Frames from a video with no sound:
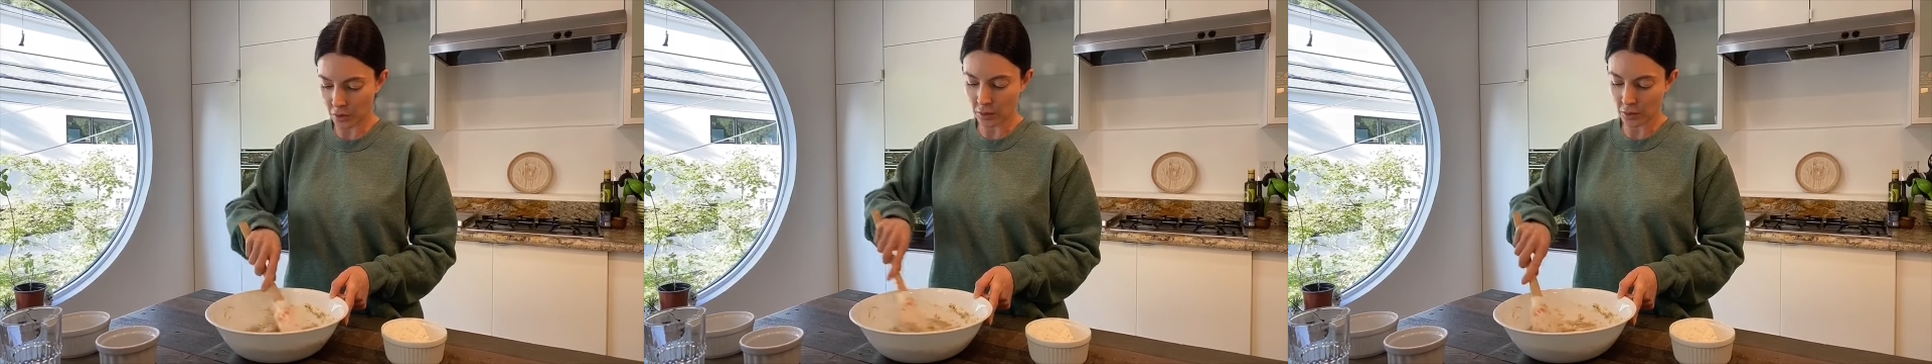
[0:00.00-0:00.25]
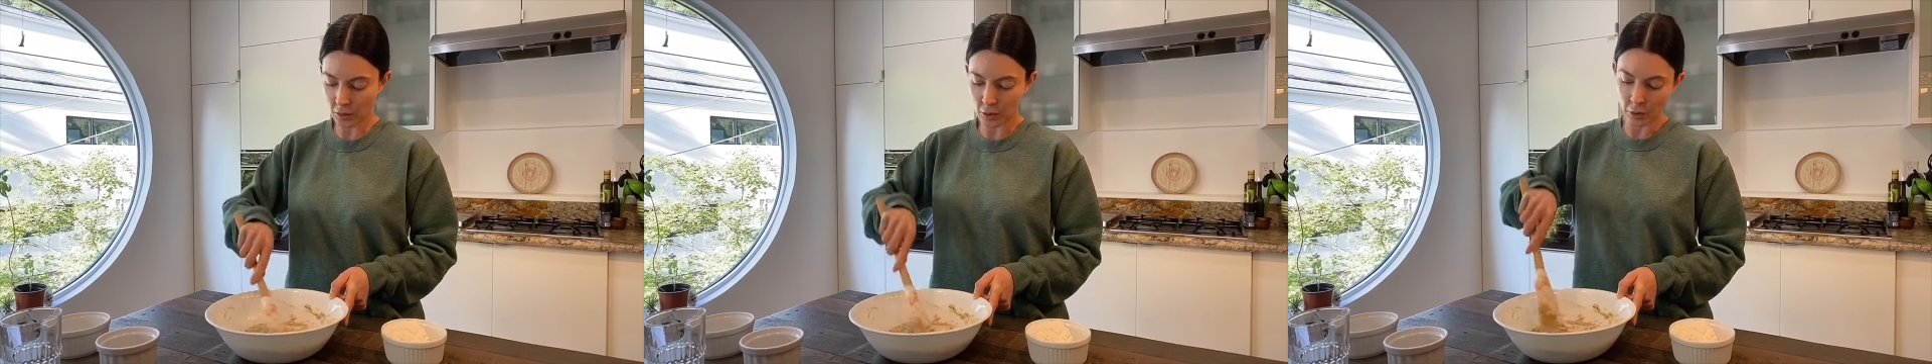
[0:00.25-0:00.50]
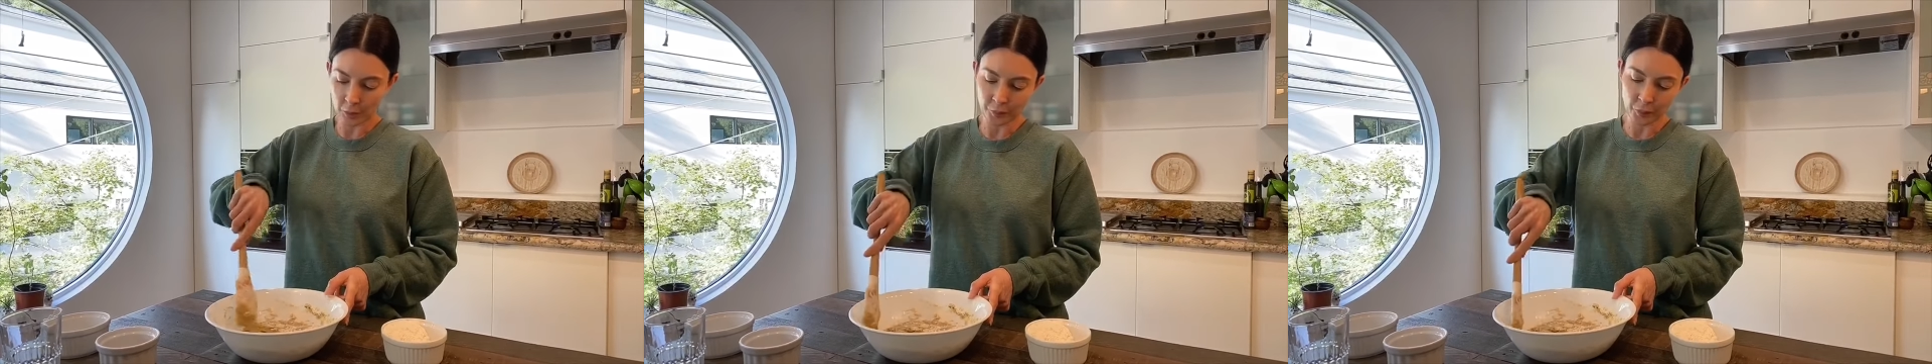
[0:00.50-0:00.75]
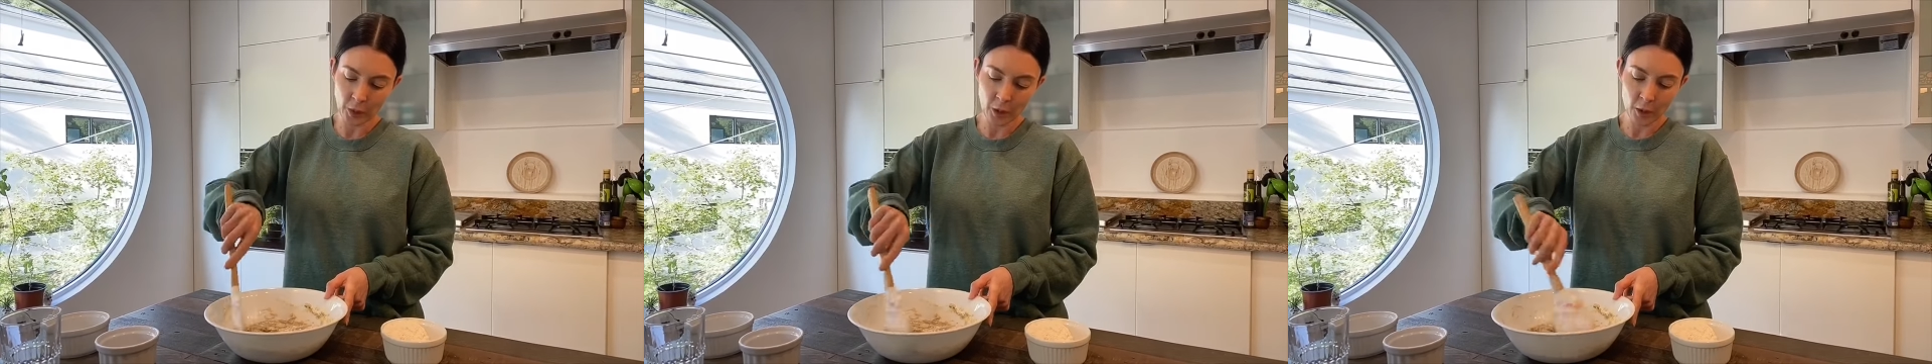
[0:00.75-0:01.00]
so
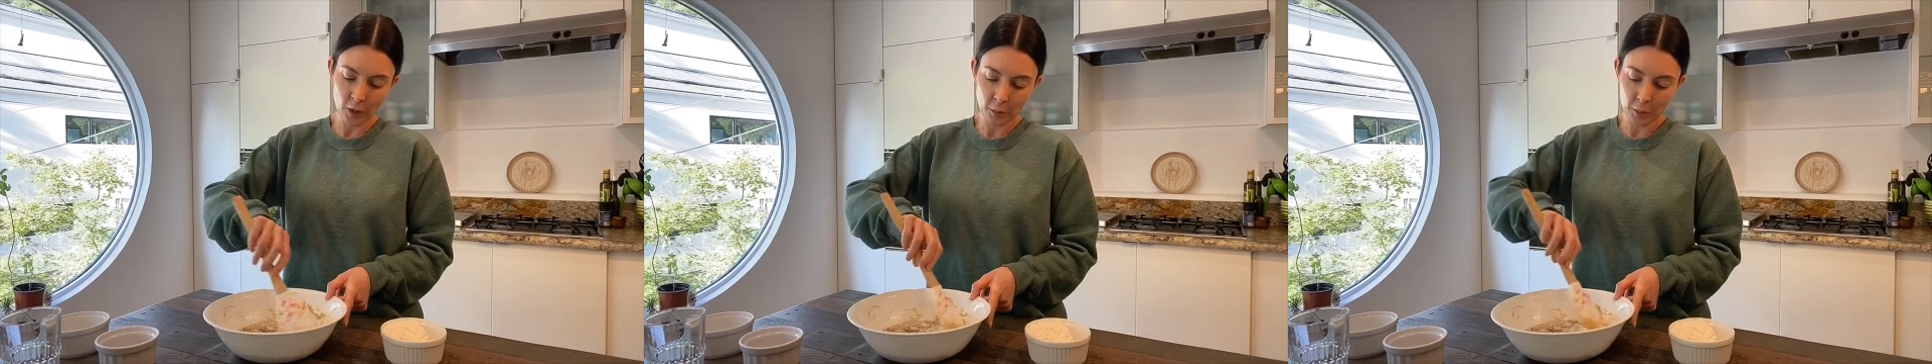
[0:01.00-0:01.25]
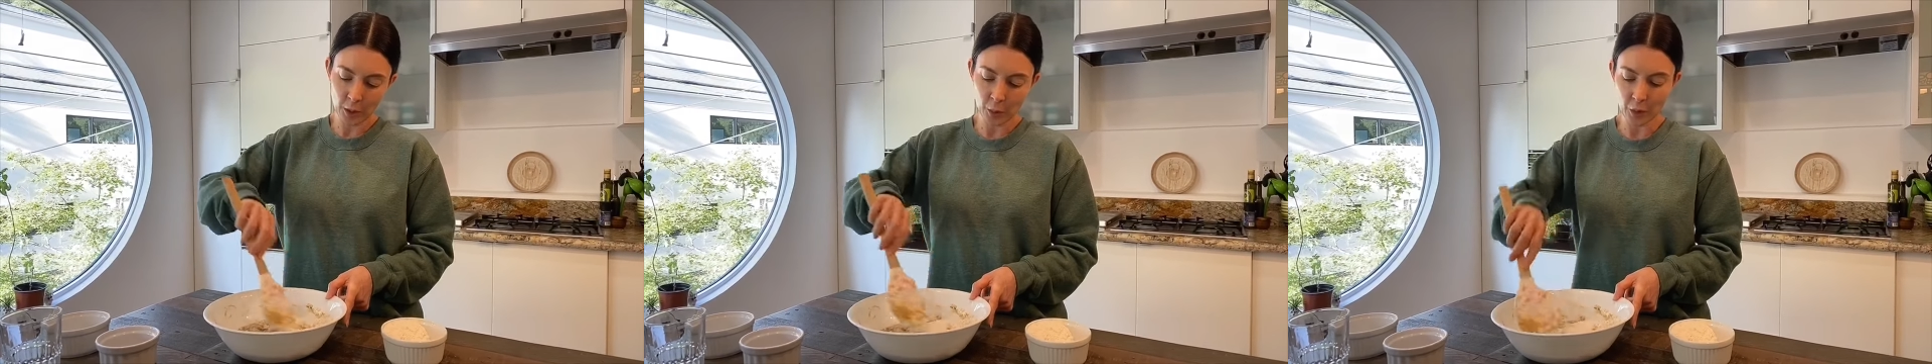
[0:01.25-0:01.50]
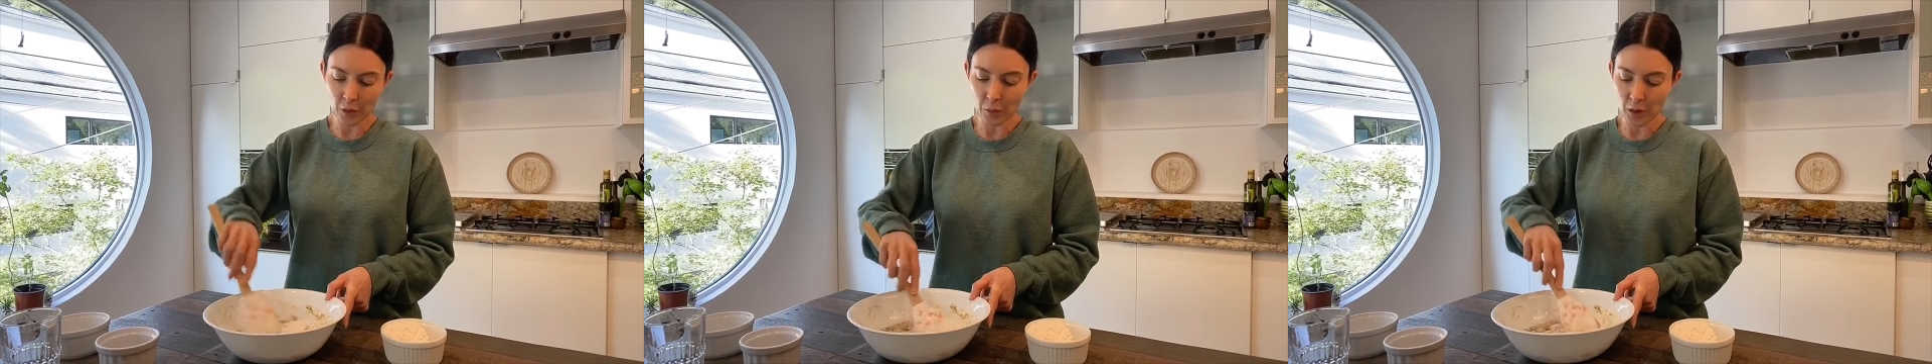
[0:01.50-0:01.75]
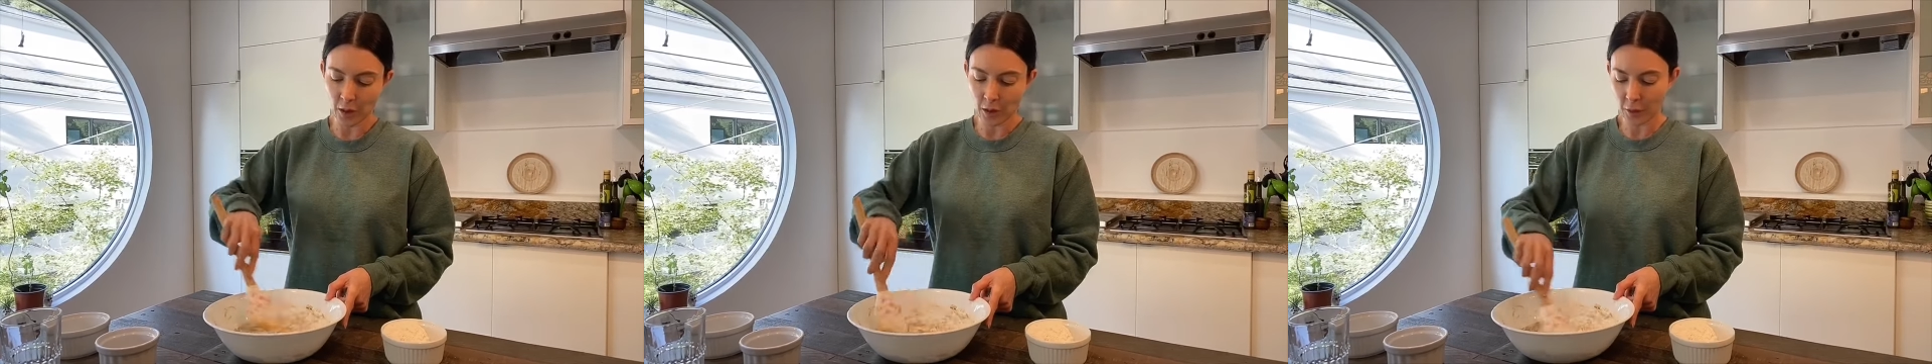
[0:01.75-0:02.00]
bear with me.